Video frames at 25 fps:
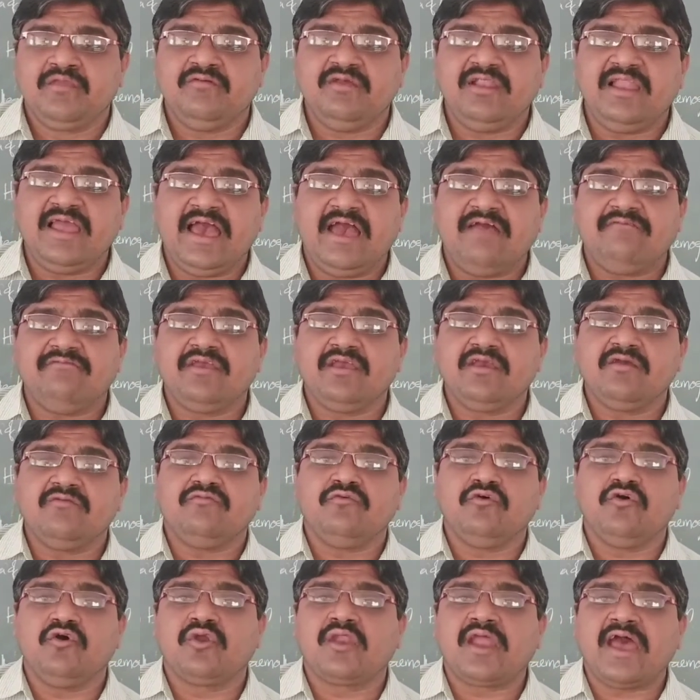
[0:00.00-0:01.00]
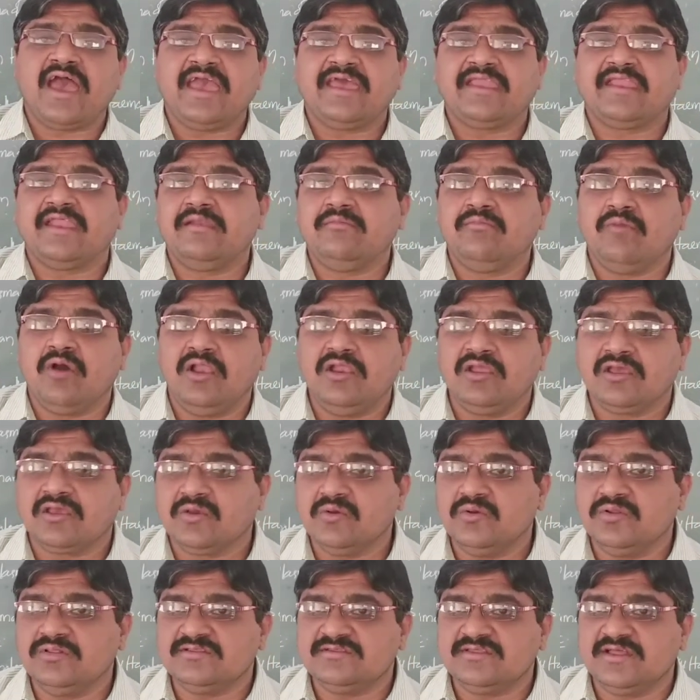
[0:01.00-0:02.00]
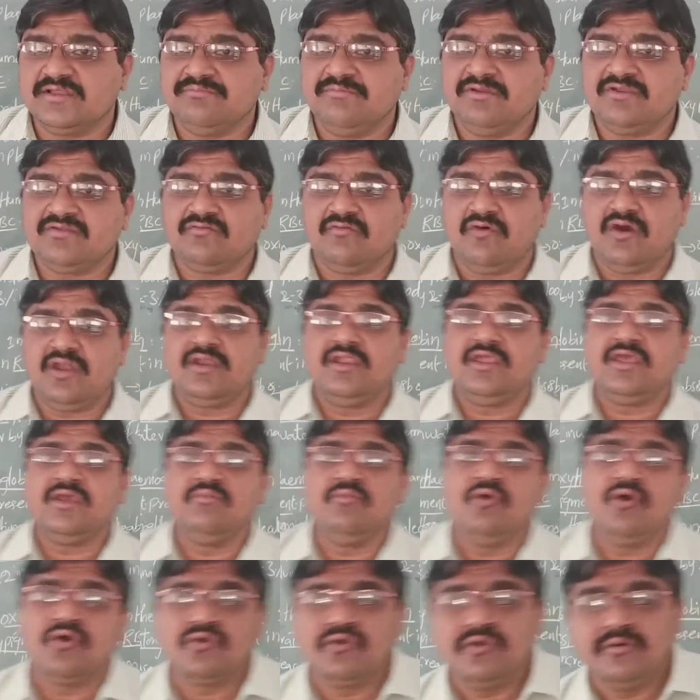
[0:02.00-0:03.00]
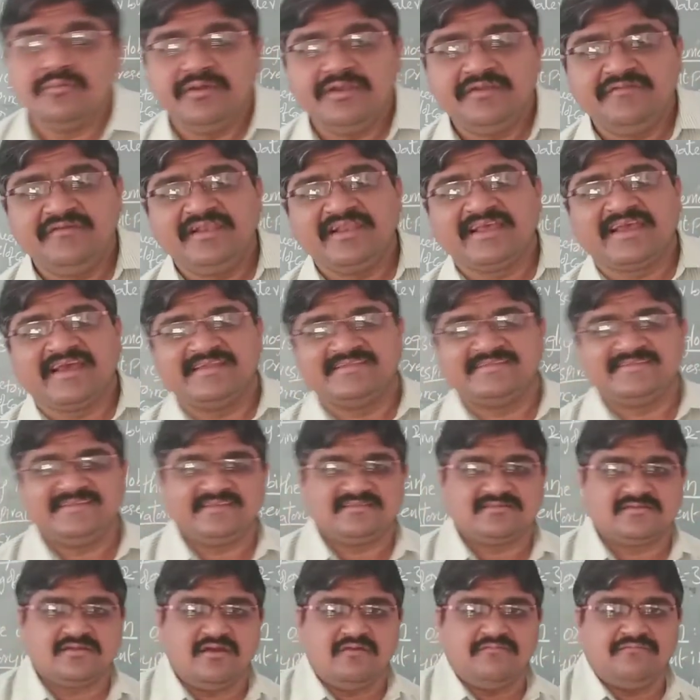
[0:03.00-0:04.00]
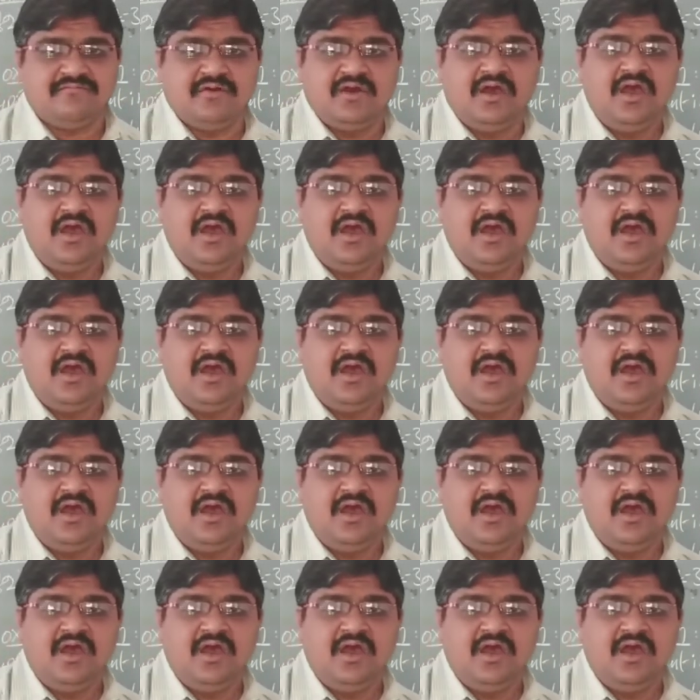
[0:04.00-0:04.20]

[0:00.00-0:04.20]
will having 4 iron molecules, that means one hemoglobin will consist of